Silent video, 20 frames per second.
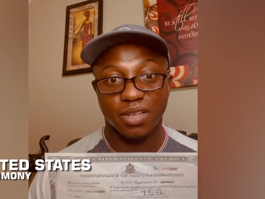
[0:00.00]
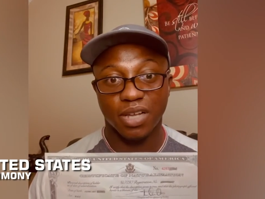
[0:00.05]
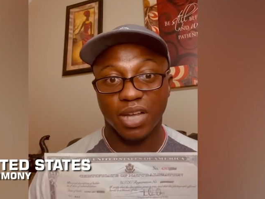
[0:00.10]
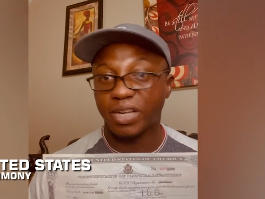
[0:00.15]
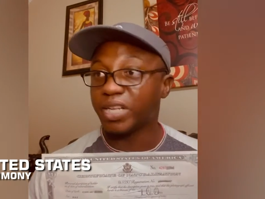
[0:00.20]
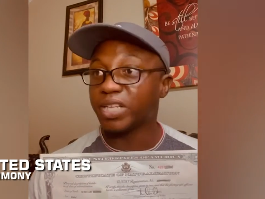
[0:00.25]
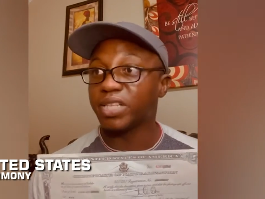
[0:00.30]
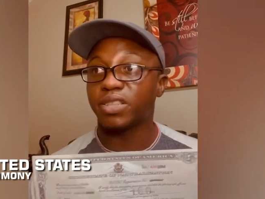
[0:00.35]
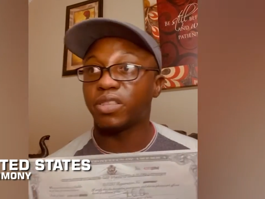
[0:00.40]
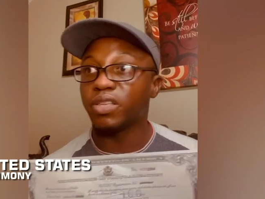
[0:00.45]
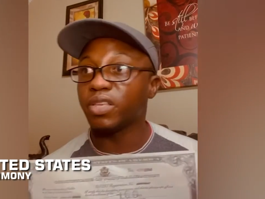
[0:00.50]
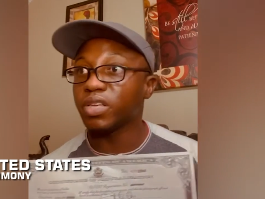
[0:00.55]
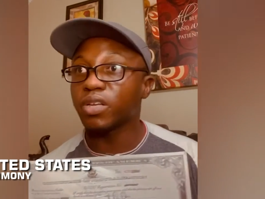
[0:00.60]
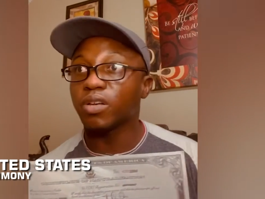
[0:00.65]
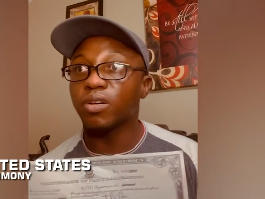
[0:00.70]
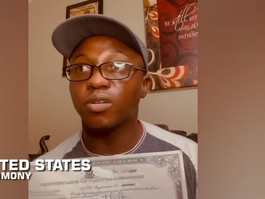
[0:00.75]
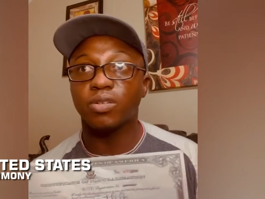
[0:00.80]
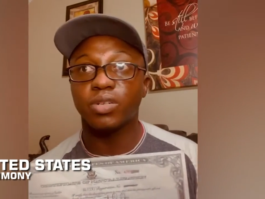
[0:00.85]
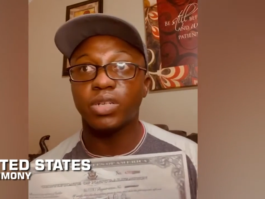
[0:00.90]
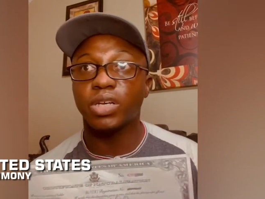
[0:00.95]
And I
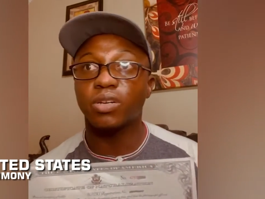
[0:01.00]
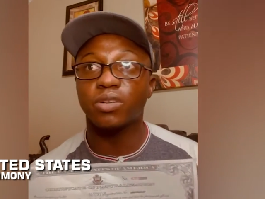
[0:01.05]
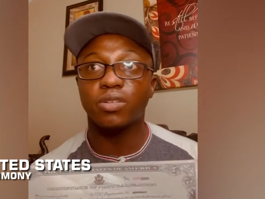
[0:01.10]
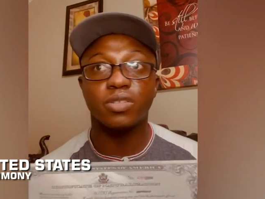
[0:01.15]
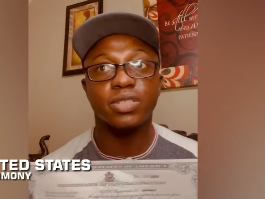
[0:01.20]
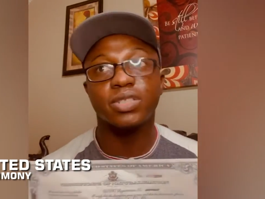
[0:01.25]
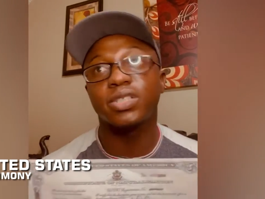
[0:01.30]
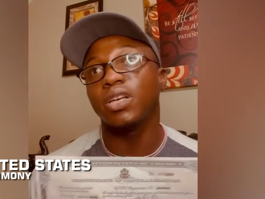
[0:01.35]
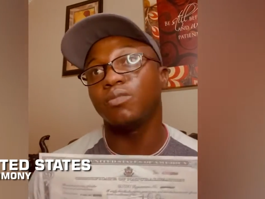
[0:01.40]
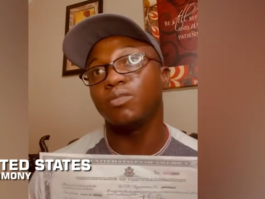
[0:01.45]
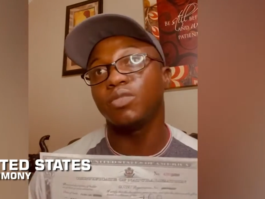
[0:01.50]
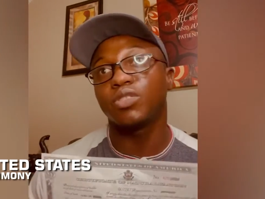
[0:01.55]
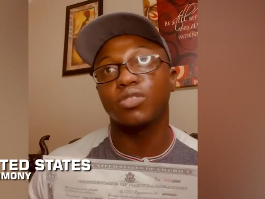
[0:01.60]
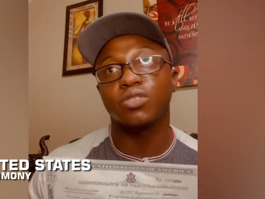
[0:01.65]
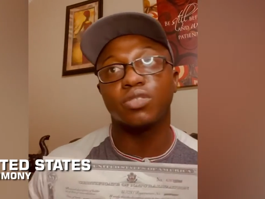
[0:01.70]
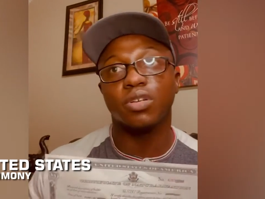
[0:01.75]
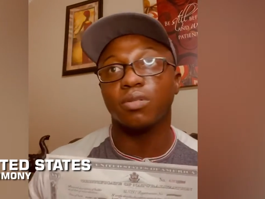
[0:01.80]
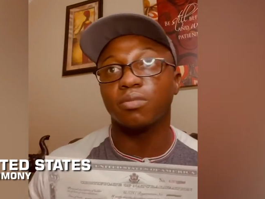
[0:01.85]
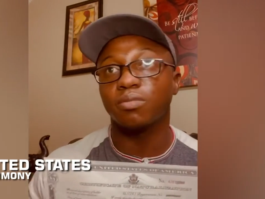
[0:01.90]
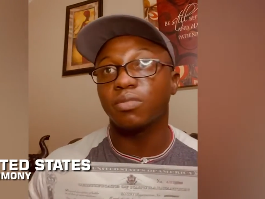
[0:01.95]
think, oh, they're going to send me
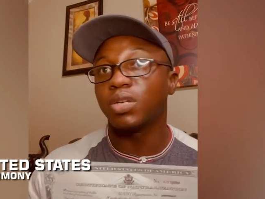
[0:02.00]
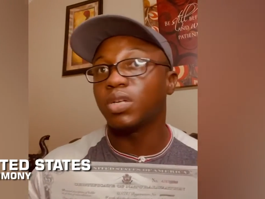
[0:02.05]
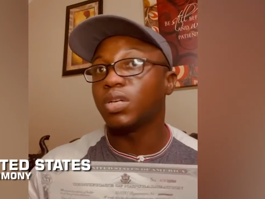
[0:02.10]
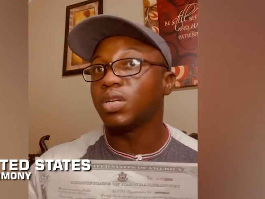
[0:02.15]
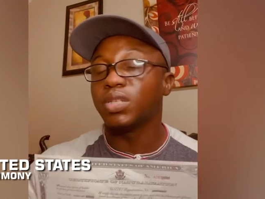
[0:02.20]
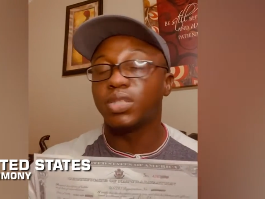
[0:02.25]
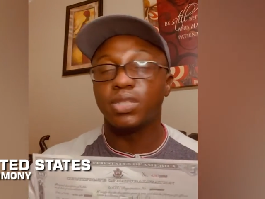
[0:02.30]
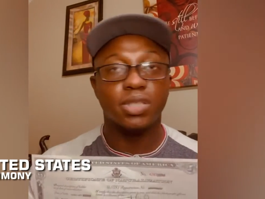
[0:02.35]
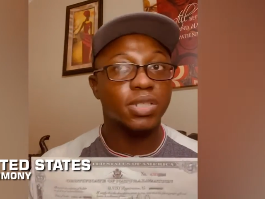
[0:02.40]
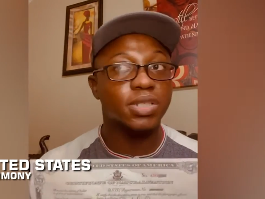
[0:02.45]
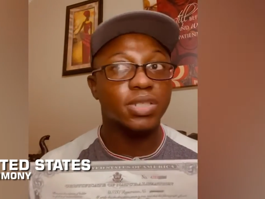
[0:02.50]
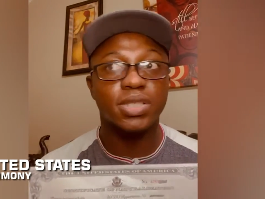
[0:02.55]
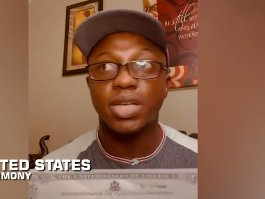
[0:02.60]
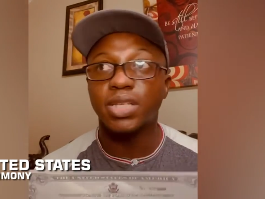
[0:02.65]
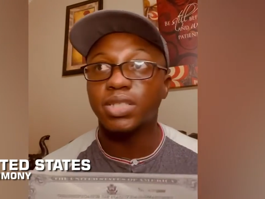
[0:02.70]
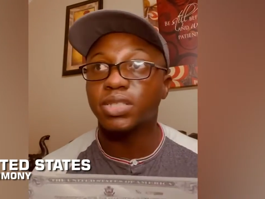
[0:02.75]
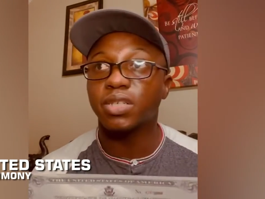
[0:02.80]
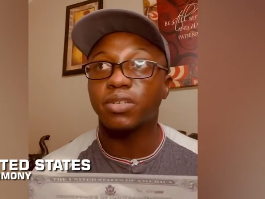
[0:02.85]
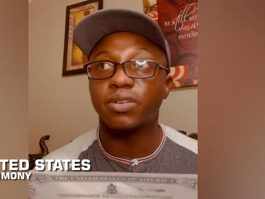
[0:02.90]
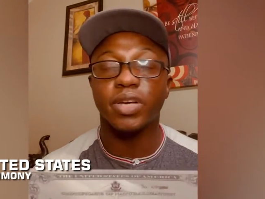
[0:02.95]
to some
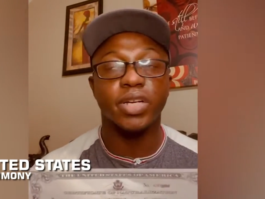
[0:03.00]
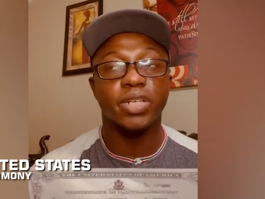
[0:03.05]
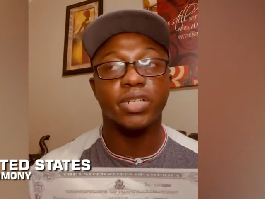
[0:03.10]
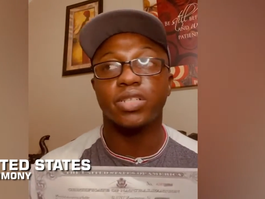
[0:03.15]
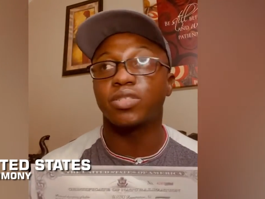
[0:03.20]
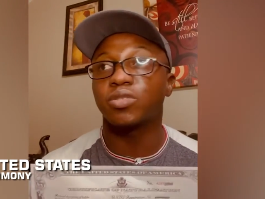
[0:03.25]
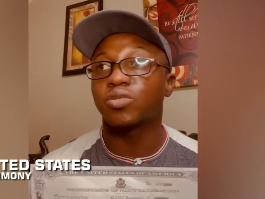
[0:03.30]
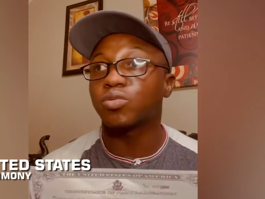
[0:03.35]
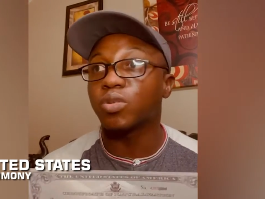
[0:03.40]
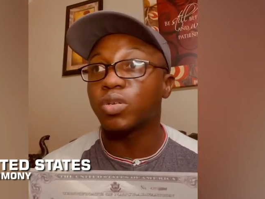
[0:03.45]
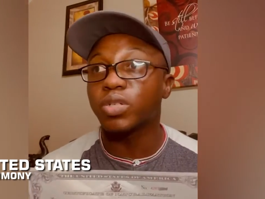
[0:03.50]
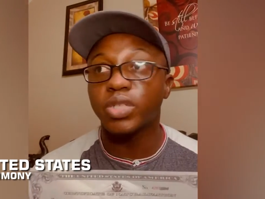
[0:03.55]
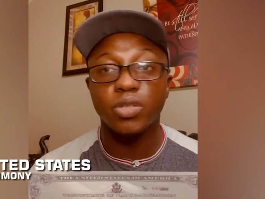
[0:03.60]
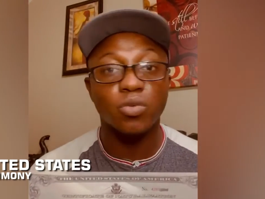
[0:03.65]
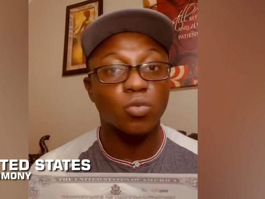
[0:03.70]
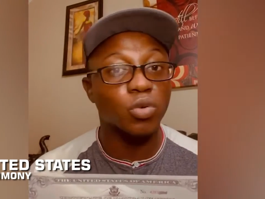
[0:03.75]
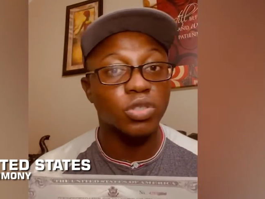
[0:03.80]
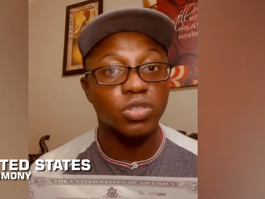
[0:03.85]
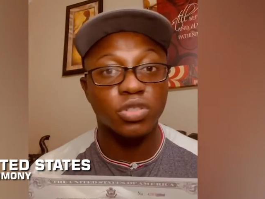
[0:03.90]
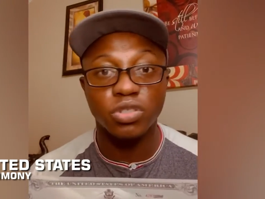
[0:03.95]
distance area. This
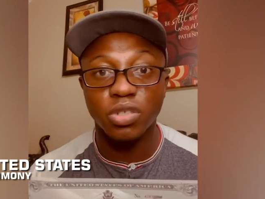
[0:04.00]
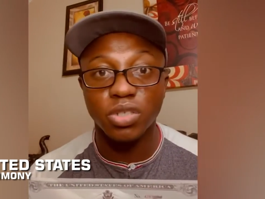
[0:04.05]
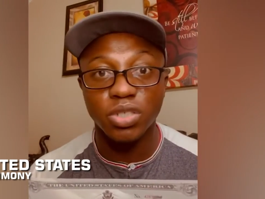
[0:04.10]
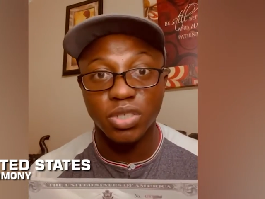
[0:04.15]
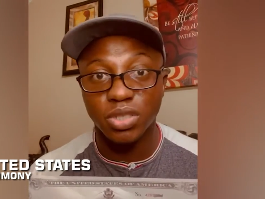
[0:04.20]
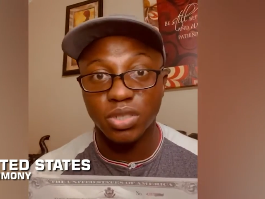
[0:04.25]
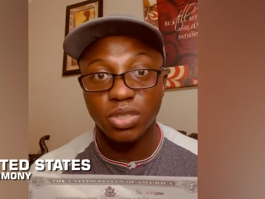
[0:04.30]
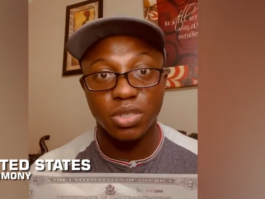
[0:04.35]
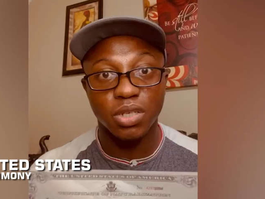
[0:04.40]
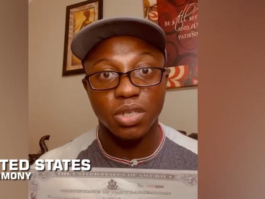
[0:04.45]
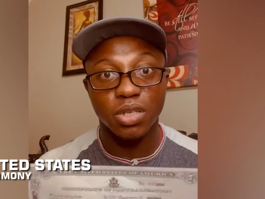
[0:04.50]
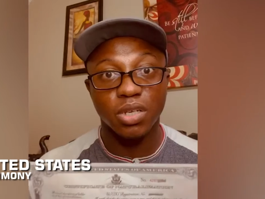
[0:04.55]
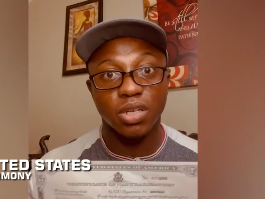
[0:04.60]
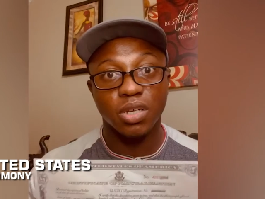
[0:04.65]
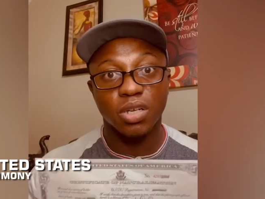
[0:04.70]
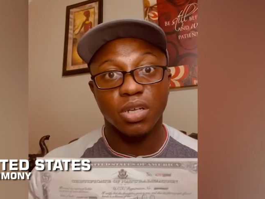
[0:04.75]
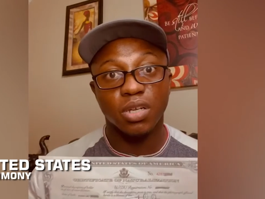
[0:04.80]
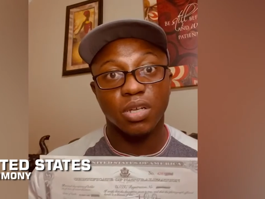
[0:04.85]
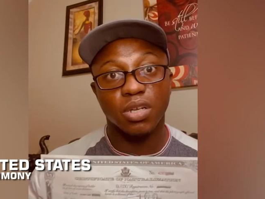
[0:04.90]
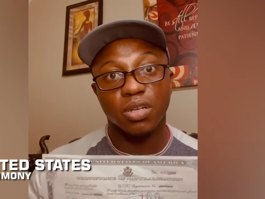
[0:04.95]
warning was just
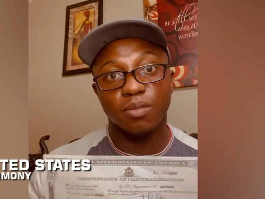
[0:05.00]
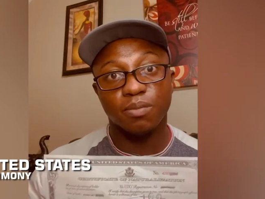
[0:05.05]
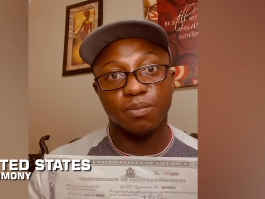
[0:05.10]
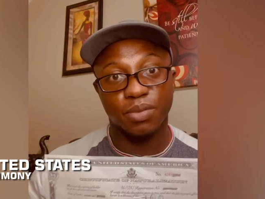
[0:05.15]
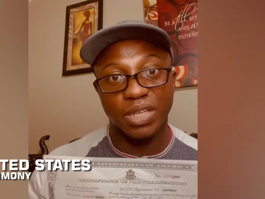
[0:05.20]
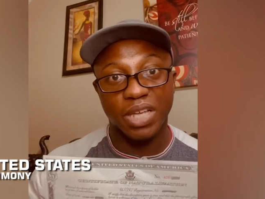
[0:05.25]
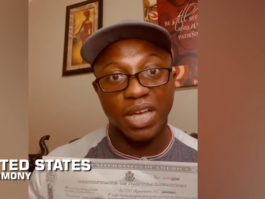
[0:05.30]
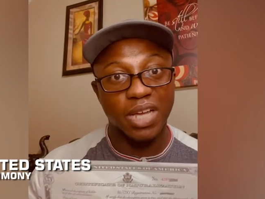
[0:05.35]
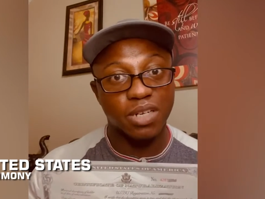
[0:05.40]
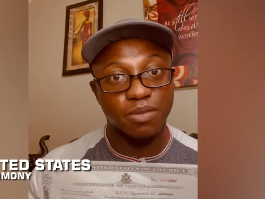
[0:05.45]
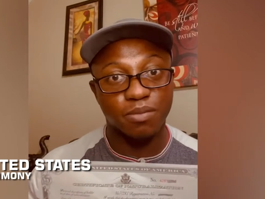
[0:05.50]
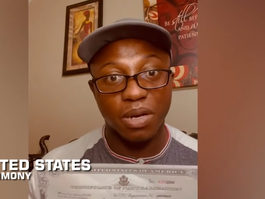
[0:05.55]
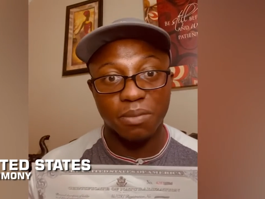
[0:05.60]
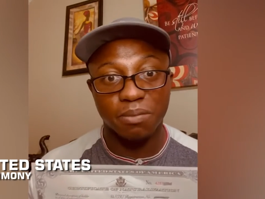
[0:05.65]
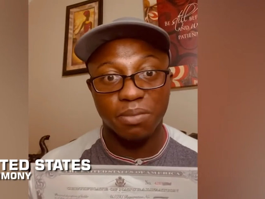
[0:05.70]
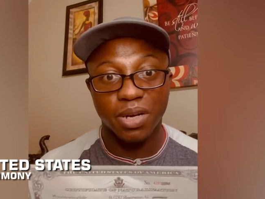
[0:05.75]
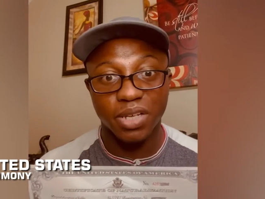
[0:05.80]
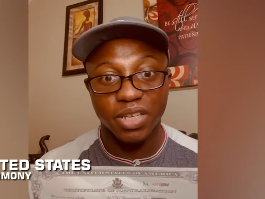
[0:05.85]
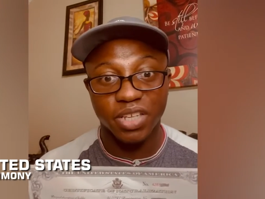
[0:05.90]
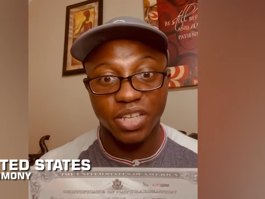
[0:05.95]
behind my
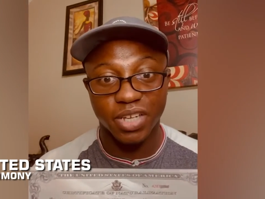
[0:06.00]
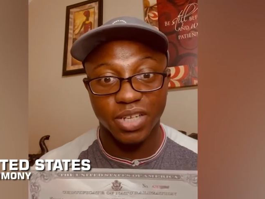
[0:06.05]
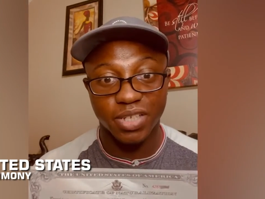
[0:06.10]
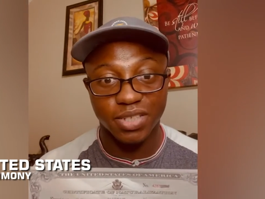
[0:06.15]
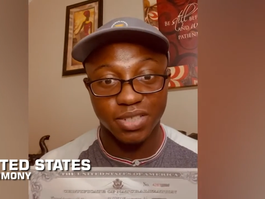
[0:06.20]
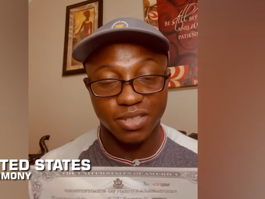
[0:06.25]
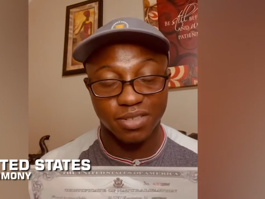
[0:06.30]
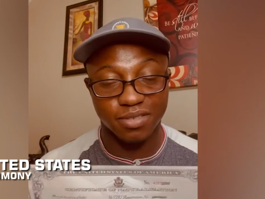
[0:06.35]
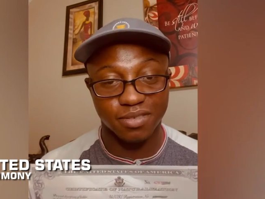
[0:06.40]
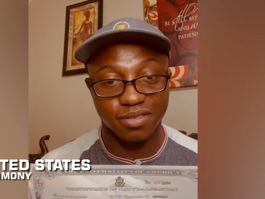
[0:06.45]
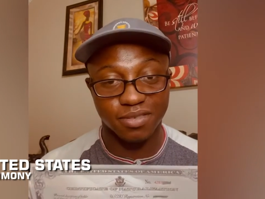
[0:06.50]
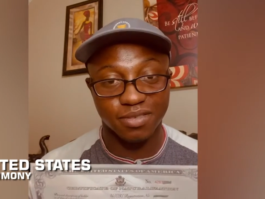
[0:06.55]
backyard.